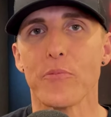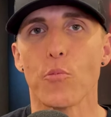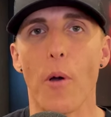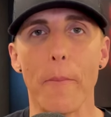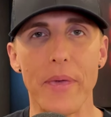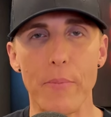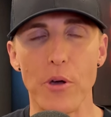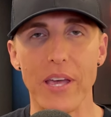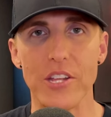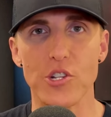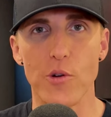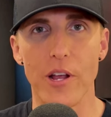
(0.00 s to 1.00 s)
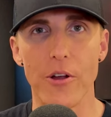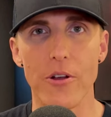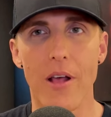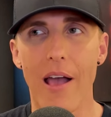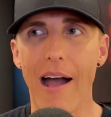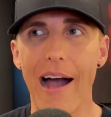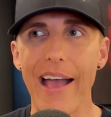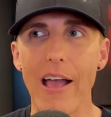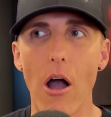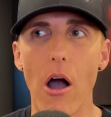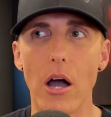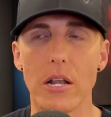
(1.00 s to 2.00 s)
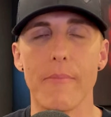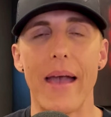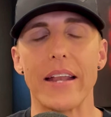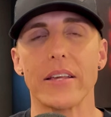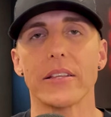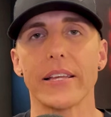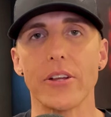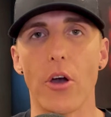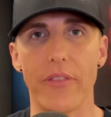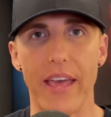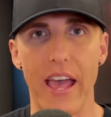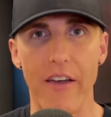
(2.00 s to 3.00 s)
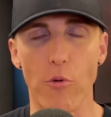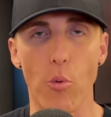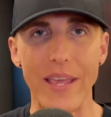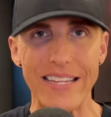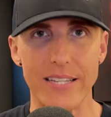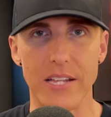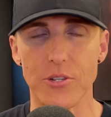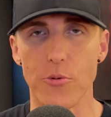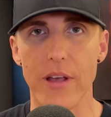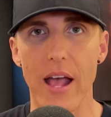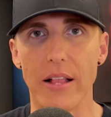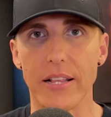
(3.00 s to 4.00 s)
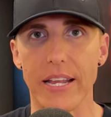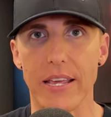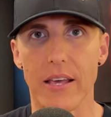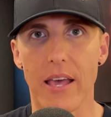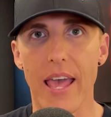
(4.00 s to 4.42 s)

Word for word: when people get triggered, I automatically know they have a weak sense of reality.